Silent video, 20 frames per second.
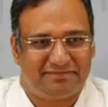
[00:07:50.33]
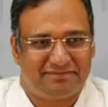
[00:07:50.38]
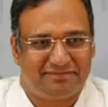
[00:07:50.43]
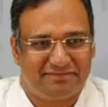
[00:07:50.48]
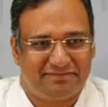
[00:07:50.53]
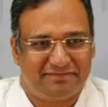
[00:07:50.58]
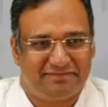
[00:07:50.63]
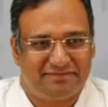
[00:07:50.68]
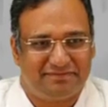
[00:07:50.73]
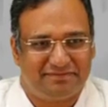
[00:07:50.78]

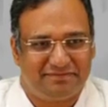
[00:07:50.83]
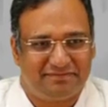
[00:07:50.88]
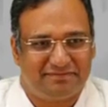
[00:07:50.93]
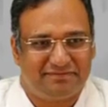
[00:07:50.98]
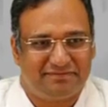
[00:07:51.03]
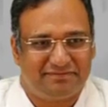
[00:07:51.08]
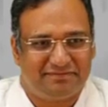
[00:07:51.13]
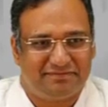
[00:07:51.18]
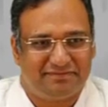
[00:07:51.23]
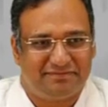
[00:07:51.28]

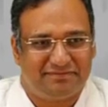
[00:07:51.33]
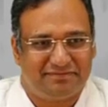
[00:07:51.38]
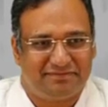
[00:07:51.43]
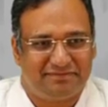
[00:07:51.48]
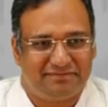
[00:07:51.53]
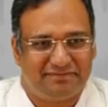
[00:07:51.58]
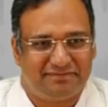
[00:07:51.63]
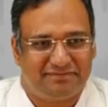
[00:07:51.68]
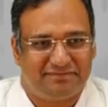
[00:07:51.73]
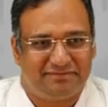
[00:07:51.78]

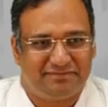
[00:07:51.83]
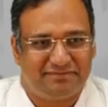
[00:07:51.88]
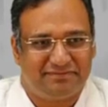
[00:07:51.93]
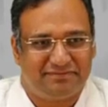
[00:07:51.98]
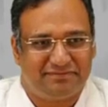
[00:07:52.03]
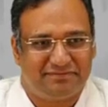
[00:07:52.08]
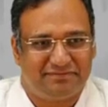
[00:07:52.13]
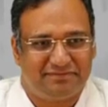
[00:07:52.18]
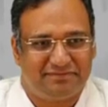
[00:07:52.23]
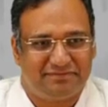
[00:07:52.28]

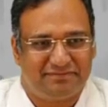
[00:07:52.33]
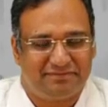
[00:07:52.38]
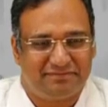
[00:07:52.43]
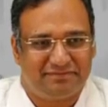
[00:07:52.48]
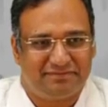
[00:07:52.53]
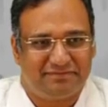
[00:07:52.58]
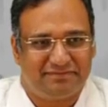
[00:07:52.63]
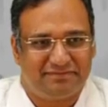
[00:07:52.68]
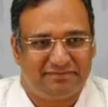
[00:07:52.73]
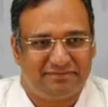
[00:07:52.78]

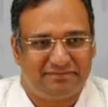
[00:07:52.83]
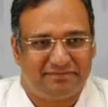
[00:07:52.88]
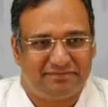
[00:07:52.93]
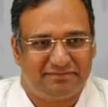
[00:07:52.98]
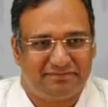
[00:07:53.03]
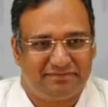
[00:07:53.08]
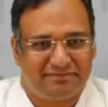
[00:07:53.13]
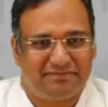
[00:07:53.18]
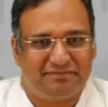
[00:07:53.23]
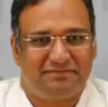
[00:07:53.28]

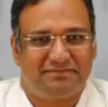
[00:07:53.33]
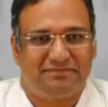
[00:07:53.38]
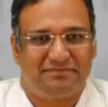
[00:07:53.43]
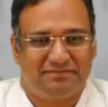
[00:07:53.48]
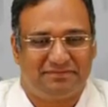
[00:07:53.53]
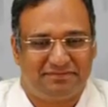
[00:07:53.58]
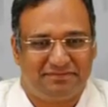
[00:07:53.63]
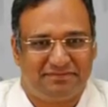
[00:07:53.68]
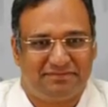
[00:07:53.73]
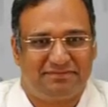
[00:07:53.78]

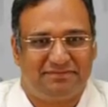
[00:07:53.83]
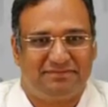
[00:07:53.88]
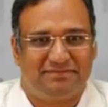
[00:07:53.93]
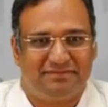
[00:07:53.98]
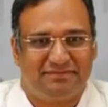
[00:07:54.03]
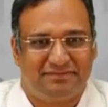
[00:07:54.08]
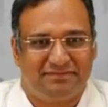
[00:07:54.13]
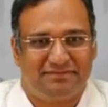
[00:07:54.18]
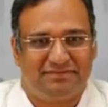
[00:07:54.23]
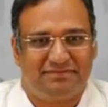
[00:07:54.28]

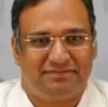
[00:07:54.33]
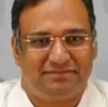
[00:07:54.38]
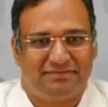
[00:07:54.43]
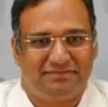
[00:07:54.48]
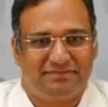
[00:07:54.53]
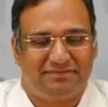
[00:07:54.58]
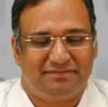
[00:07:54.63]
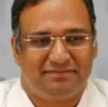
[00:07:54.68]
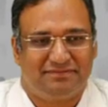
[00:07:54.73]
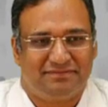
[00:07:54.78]

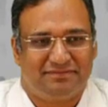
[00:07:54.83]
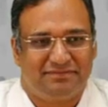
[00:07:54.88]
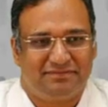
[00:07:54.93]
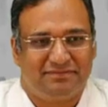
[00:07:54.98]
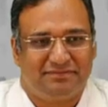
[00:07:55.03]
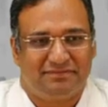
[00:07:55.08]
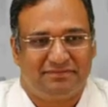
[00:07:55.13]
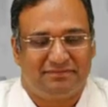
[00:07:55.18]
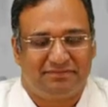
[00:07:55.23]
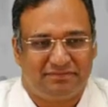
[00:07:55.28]

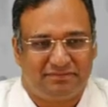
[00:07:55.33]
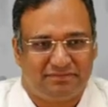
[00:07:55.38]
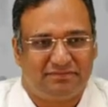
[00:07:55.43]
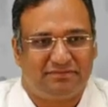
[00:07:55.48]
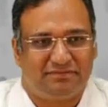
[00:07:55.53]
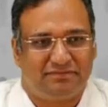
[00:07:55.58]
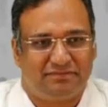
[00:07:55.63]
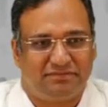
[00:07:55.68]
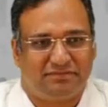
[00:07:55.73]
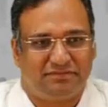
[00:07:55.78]

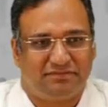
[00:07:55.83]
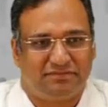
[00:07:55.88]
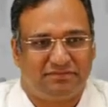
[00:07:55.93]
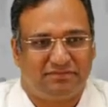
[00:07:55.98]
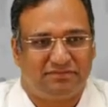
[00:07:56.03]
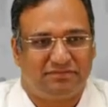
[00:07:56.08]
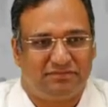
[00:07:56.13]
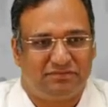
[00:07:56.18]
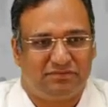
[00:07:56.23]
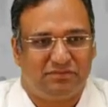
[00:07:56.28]

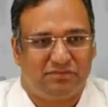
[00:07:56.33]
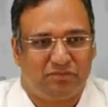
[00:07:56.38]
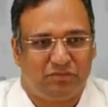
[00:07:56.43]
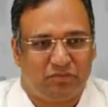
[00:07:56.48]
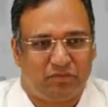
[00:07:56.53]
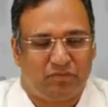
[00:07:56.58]
(silent)